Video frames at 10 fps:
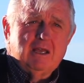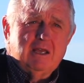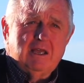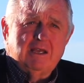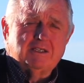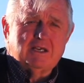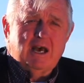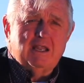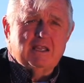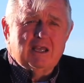east
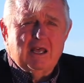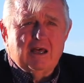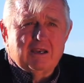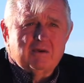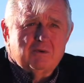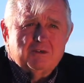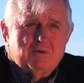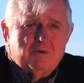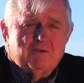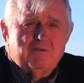side of the county, which
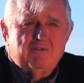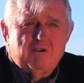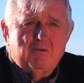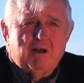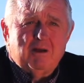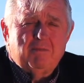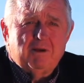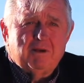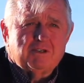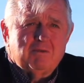will firm up
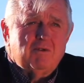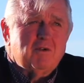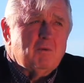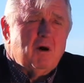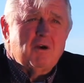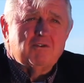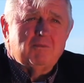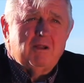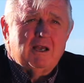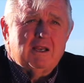some of their water
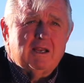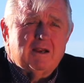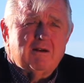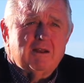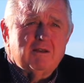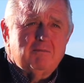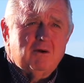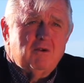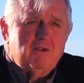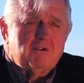supply in that area.
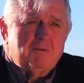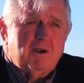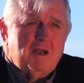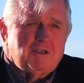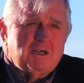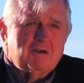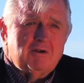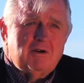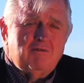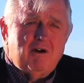Both of those projects are
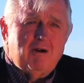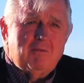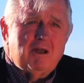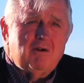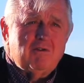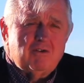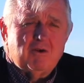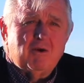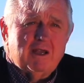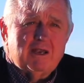in environmental
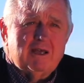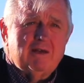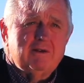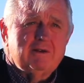review right now.